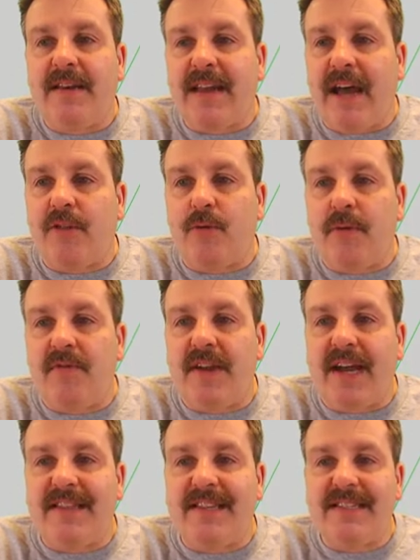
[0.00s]
Now that we've
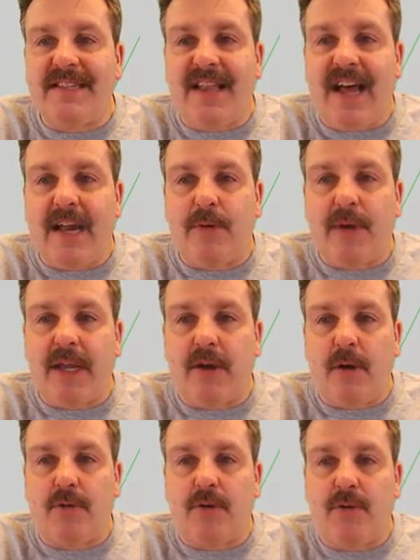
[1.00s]
got this line, we can
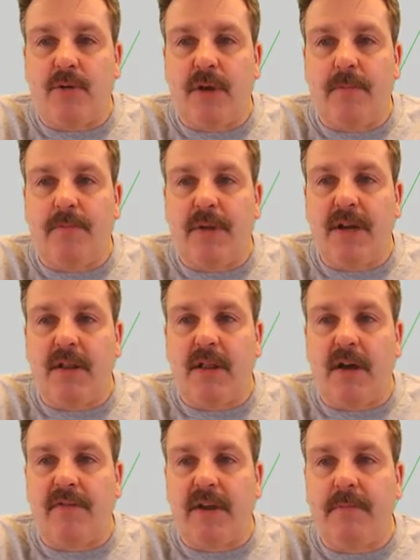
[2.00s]
go to the
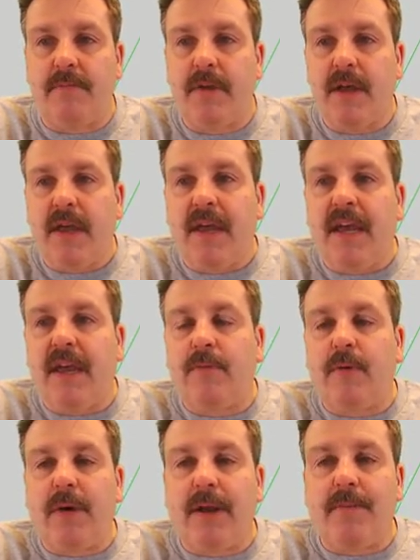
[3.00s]
middle of it
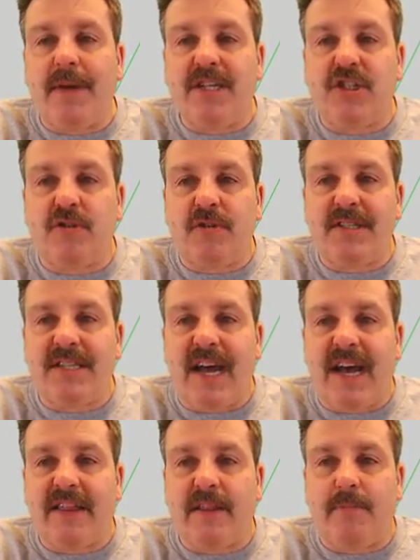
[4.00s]
and we want to make sure it's
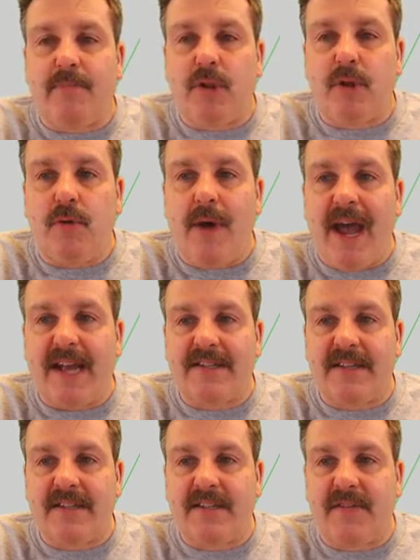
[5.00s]
on the blue
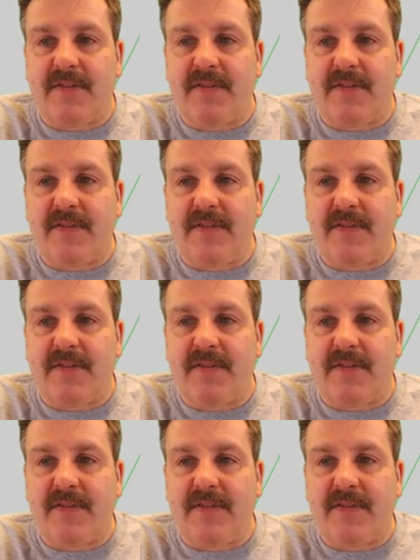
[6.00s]
axis.